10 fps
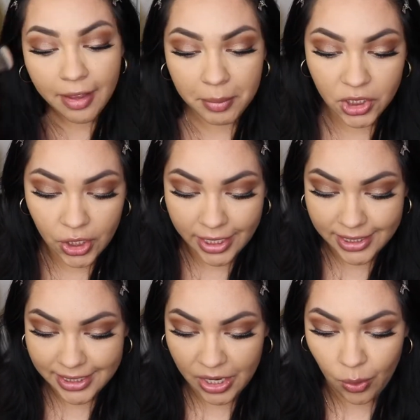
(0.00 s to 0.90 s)
I've been trying to
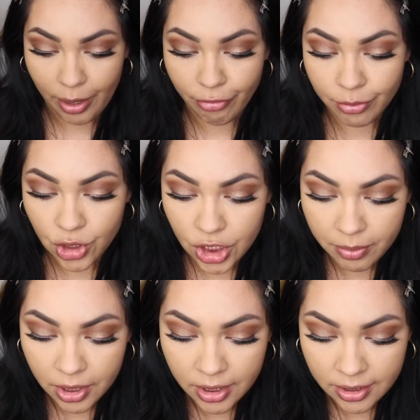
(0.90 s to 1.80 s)
stay away from
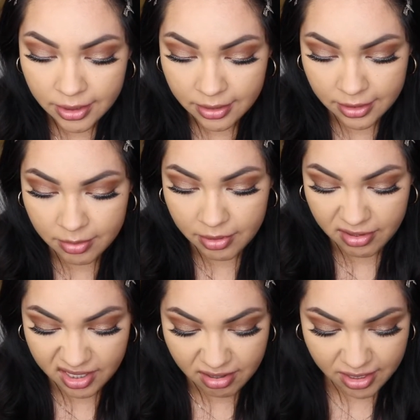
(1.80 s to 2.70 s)
shimmer, to be
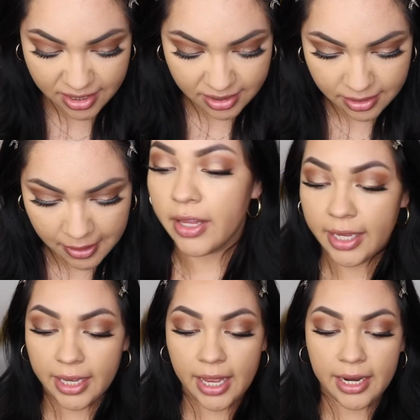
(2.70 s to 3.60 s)
really honest. I feel
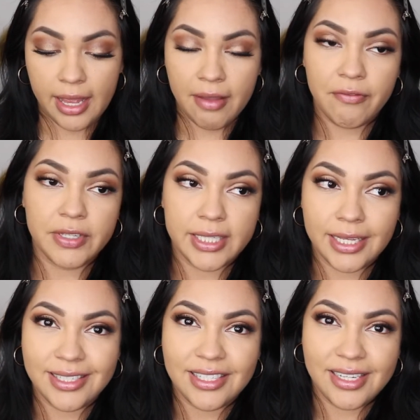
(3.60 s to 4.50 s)
like it kind of
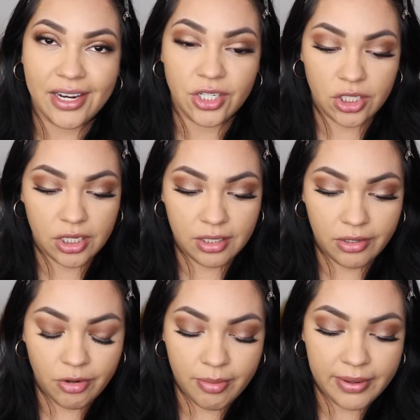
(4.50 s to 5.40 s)
emphasizes texture a
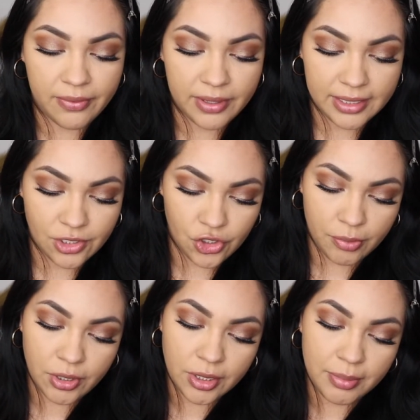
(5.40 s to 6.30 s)
little bit when it's
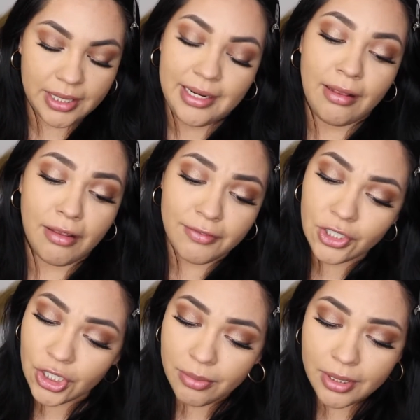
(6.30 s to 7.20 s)
shimmer, but then I love
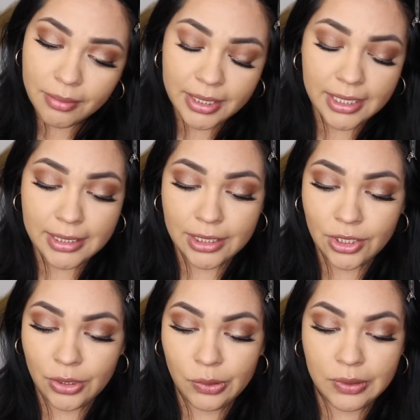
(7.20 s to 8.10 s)
the shimmer because it
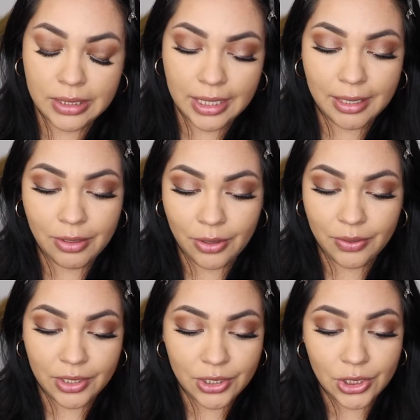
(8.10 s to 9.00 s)
shows, you know,
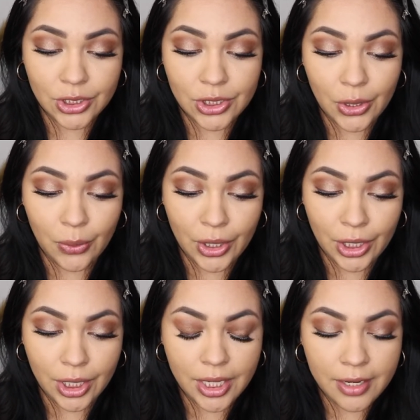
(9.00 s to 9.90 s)
it looks so
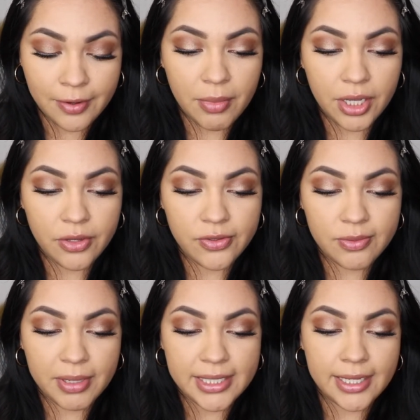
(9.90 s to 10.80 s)
good. I'm gonna use
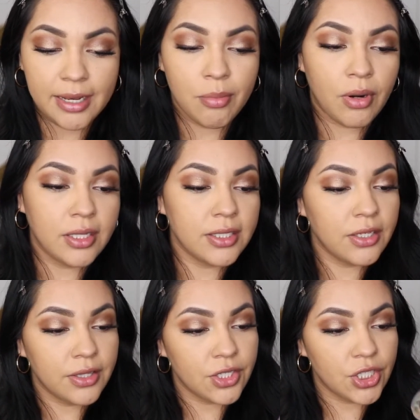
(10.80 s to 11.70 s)
my City
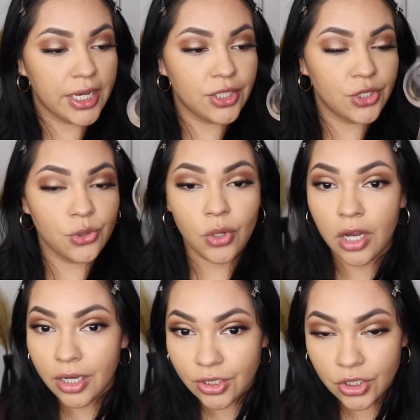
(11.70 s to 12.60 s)
bronzer in the shade
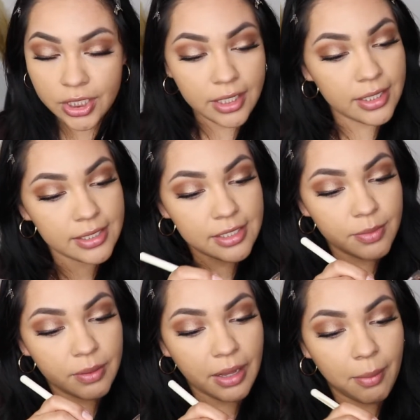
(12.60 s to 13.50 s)
200. This has
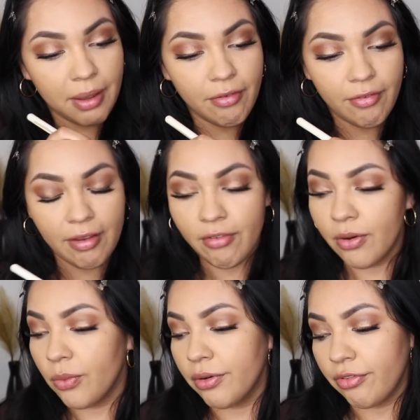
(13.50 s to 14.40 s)
been like my
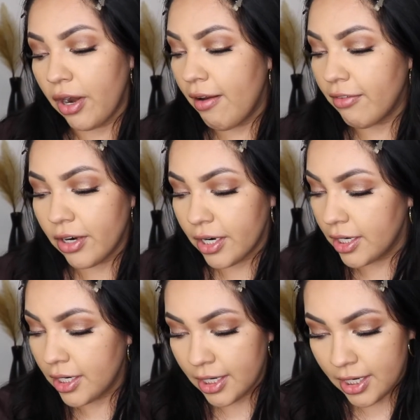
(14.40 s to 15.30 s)
favorite one
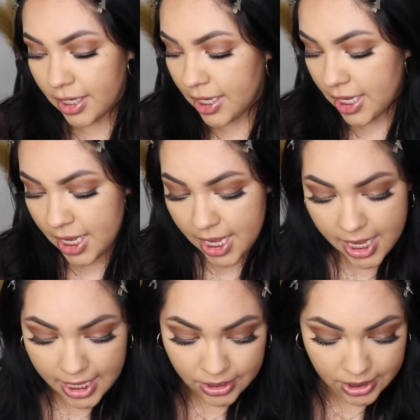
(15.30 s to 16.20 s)
forever.
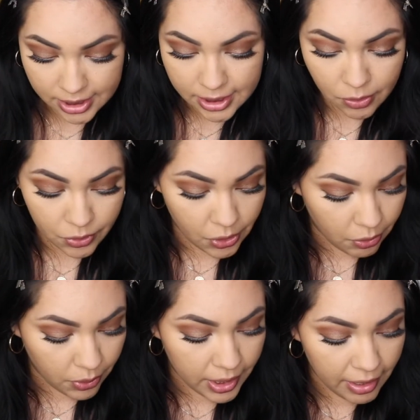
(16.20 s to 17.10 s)
I just don't
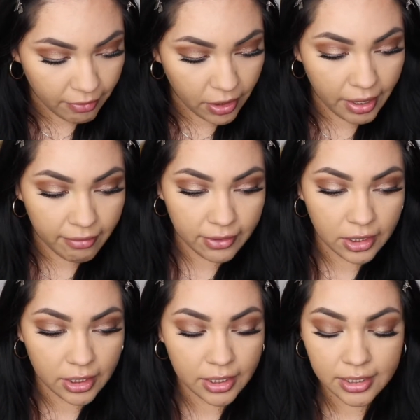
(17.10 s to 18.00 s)
know if I'll
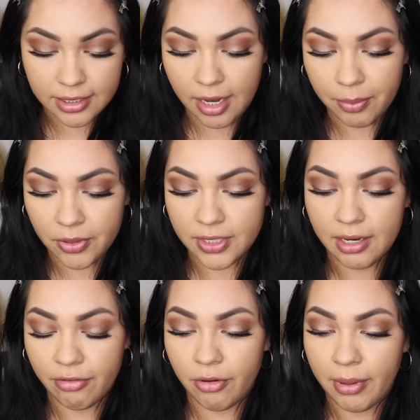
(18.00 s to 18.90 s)
ever stop using
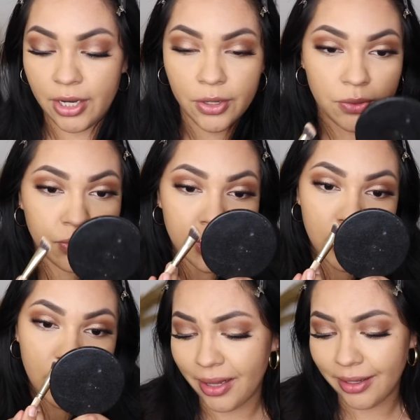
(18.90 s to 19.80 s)
it for my nose.
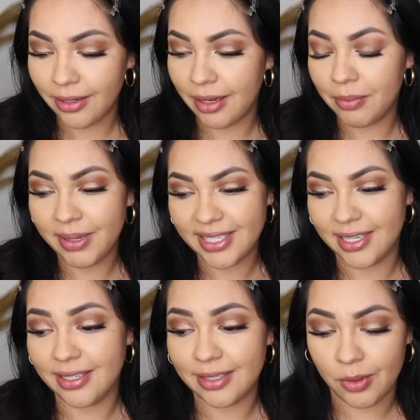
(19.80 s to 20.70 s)
I'm
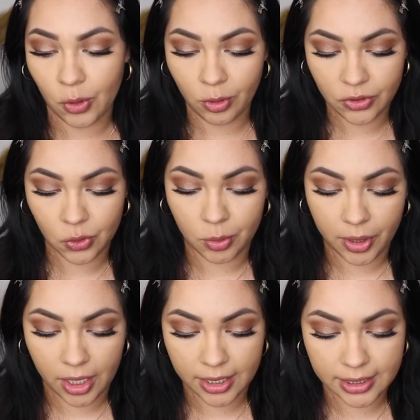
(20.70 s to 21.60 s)
mixing in some old school
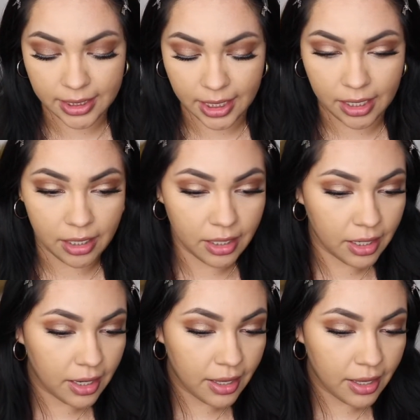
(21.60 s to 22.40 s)
products in here.